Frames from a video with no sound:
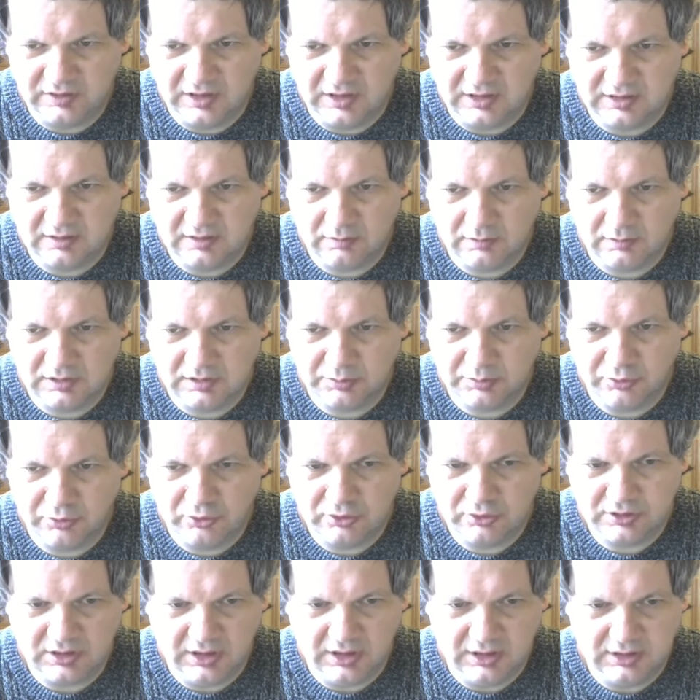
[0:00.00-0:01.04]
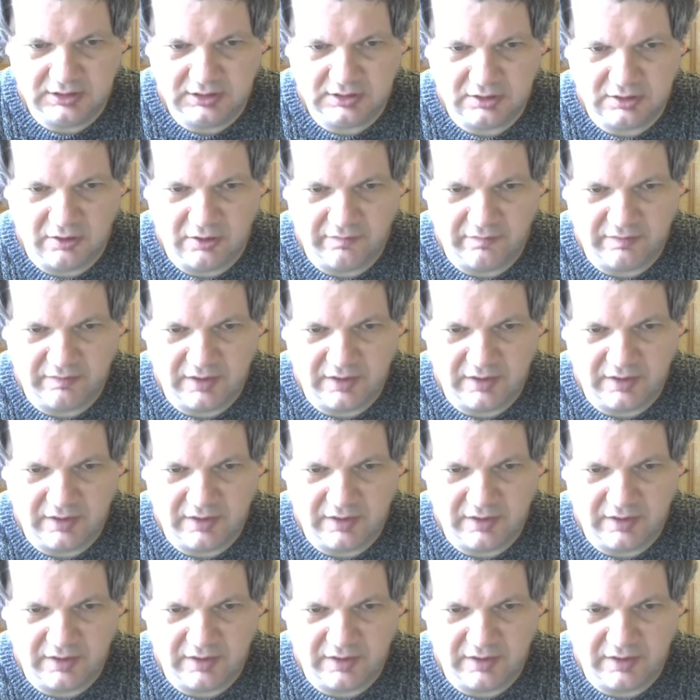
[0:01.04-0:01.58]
the small size of